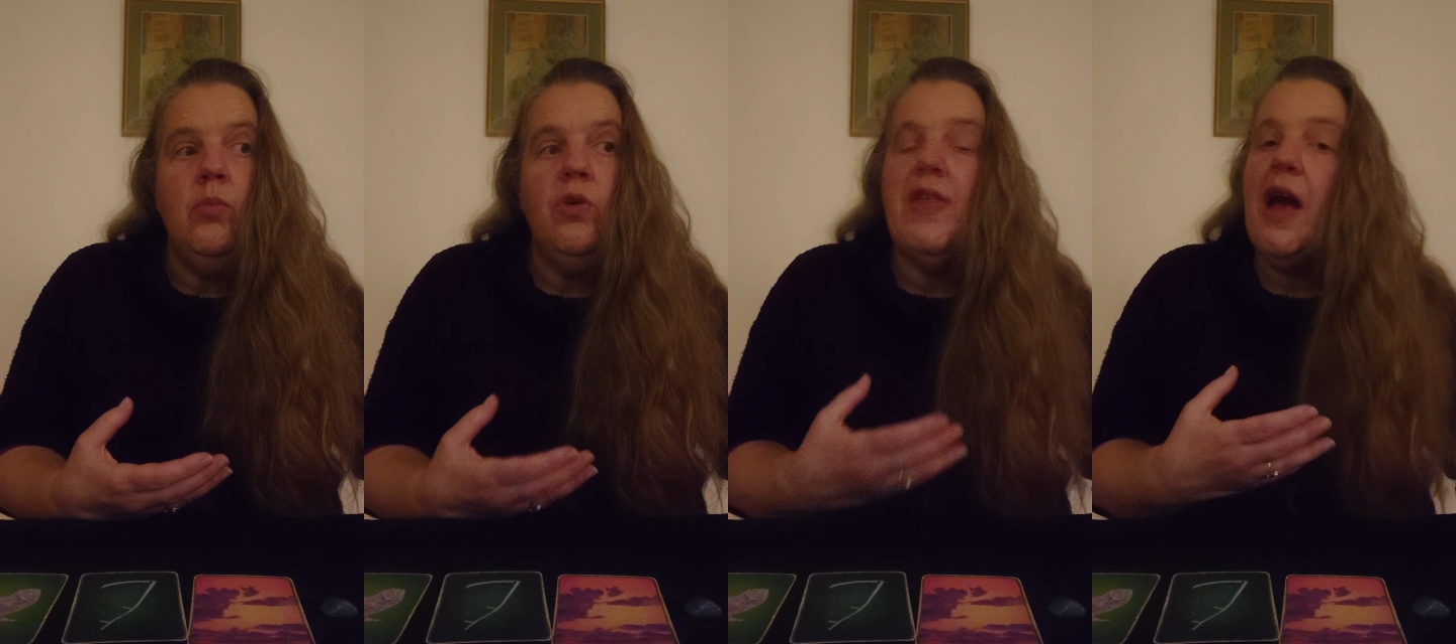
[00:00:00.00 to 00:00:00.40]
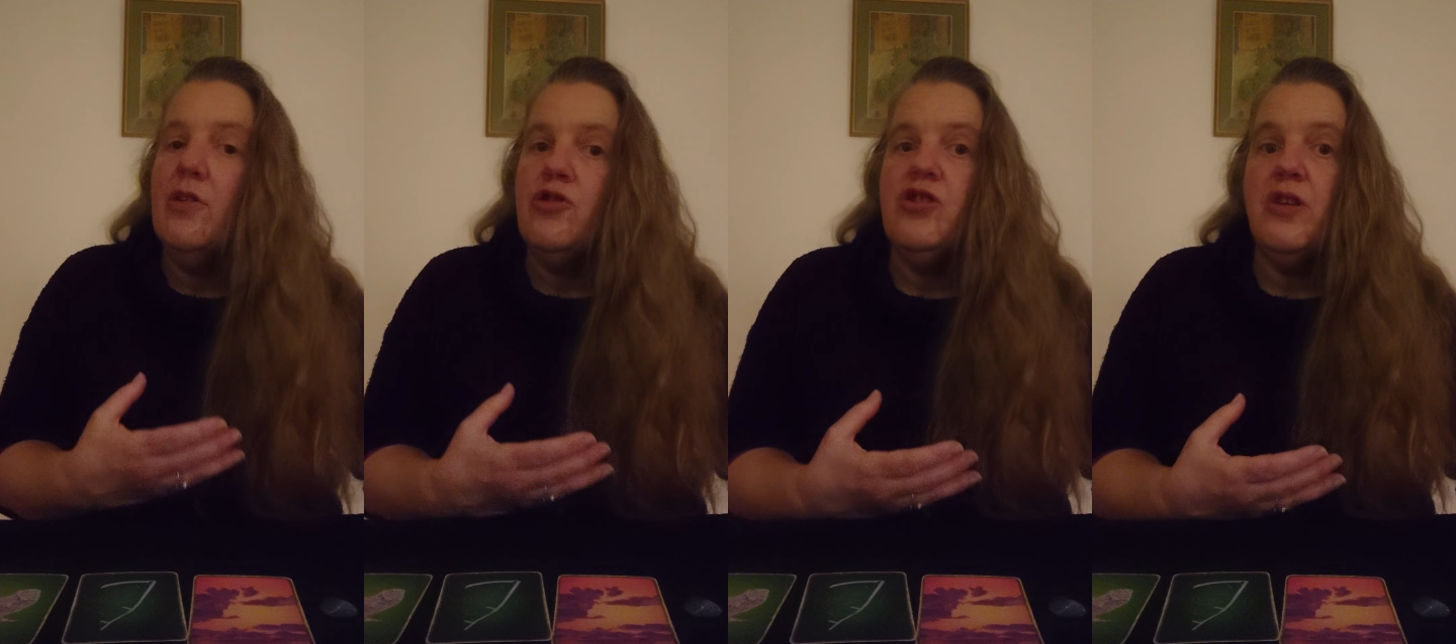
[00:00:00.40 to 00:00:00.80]

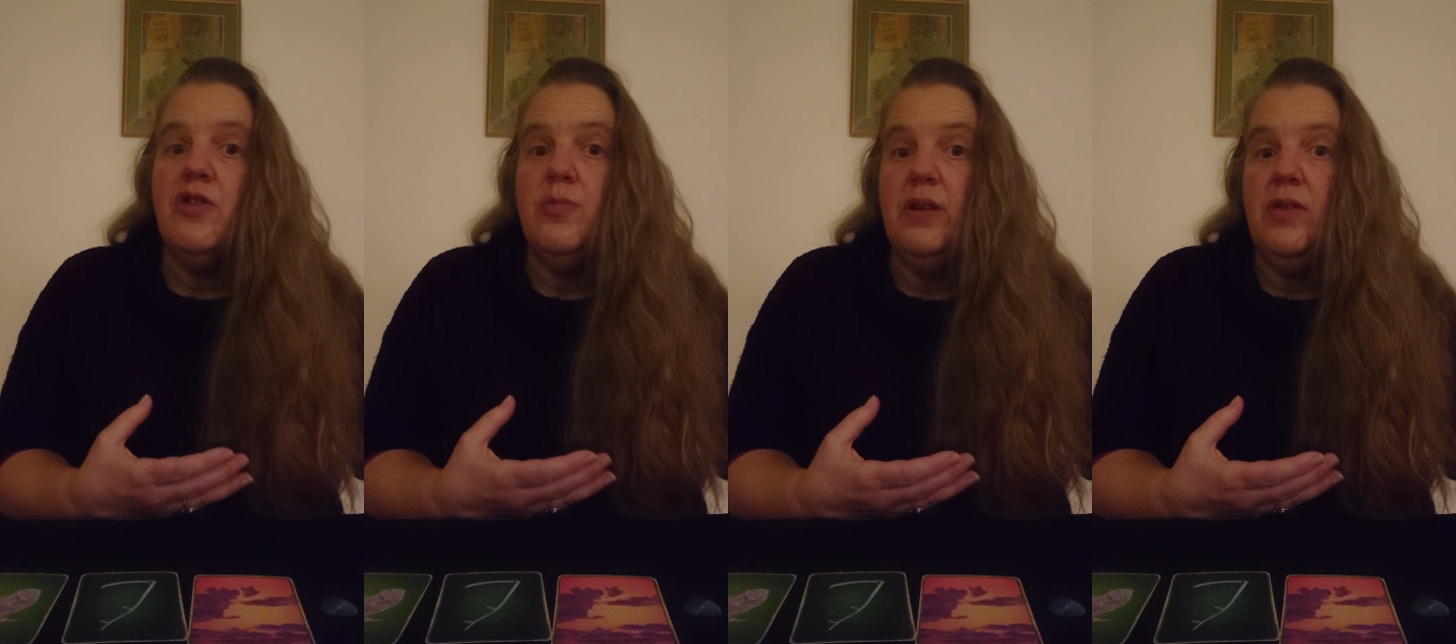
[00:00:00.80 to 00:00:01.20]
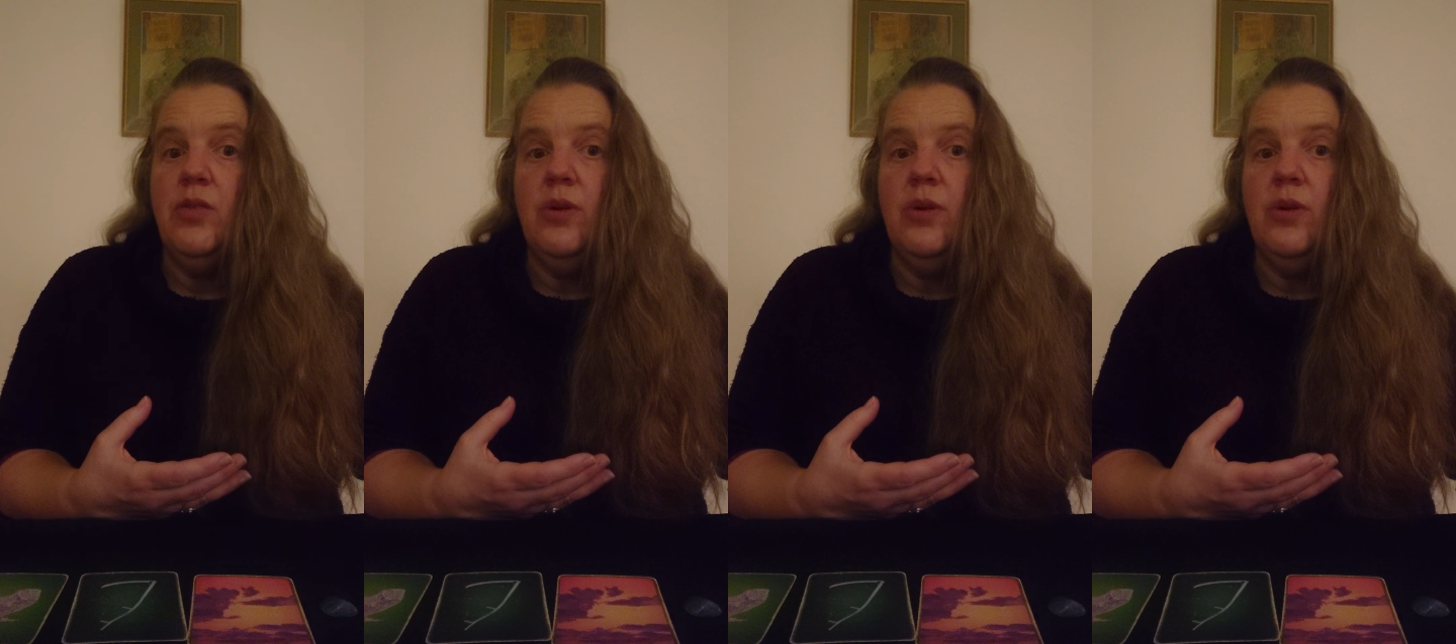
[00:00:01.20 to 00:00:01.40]
without judgment,